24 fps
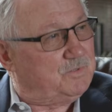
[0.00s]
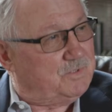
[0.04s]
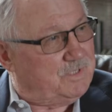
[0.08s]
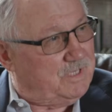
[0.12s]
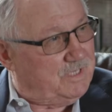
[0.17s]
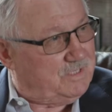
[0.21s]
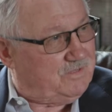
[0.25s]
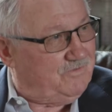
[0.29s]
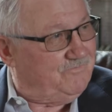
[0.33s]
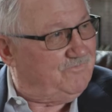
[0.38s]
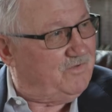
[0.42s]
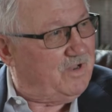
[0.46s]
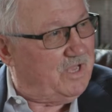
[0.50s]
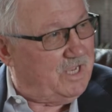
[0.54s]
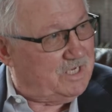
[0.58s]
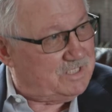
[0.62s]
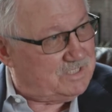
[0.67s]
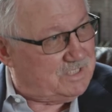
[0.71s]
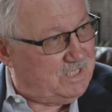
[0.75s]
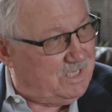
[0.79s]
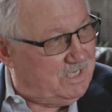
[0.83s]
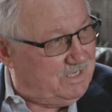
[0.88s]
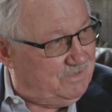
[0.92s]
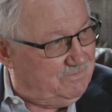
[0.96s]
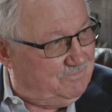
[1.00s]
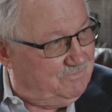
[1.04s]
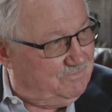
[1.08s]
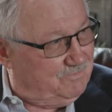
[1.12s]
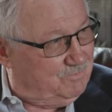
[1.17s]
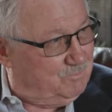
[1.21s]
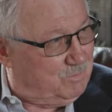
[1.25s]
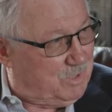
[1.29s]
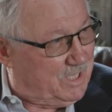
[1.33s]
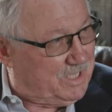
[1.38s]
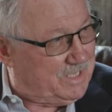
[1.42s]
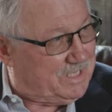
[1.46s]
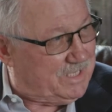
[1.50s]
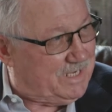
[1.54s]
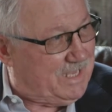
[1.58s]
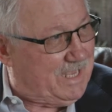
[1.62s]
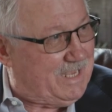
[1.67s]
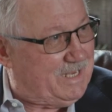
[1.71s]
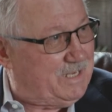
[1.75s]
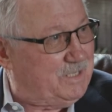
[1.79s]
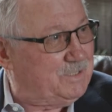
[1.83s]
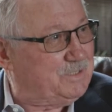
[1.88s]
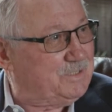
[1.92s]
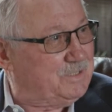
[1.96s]
get the flashlight and blink it
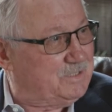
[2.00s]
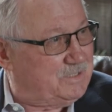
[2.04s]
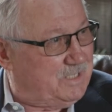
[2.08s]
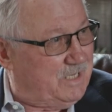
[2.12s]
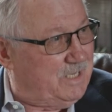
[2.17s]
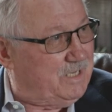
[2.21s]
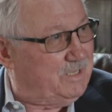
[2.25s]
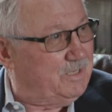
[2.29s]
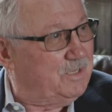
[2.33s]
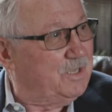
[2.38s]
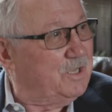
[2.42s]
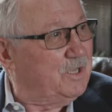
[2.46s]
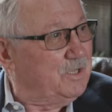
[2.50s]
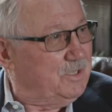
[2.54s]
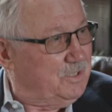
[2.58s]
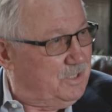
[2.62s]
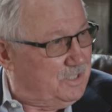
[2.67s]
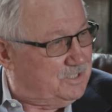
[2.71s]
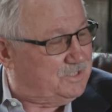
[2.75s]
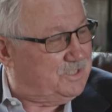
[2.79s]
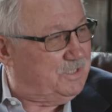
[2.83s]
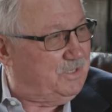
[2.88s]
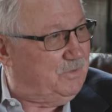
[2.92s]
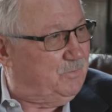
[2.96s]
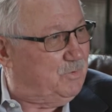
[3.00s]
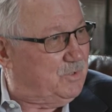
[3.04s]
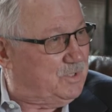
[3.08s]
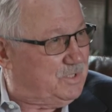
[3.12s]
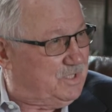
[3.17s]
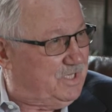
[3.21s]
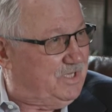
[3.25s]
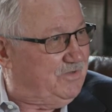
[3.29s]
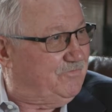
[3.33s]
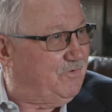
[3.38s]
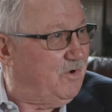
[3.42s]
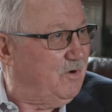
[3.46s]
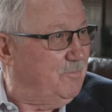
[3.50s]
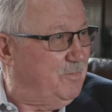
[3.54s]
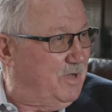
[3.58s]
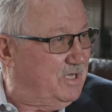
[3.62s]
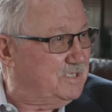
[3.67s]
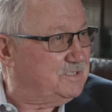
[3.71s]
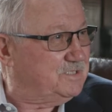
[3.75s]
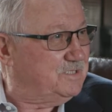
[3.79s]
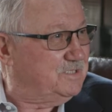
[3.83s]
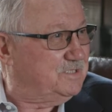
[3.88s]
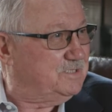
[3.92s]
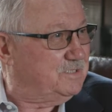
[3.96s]
at us, say that she received our
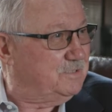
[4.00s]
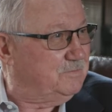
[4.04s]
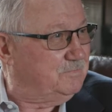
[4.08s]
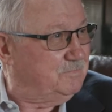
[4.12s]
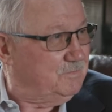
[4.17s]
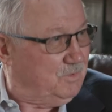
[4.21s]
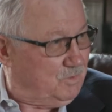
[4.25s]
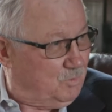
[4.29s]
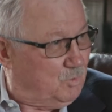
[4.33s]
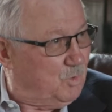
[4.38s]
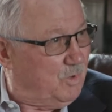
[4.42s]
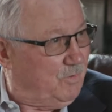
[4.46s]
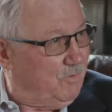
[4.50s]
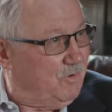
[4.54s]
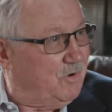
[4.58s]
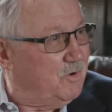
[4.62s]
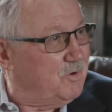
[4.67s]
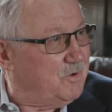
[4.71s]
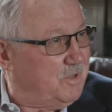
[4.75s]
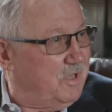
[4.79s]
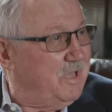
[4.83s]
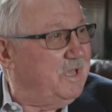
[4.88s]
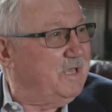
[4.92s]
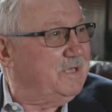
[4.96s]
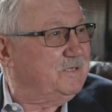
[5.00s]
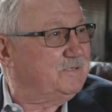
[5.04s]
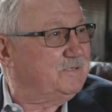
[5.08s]
message and we were okay.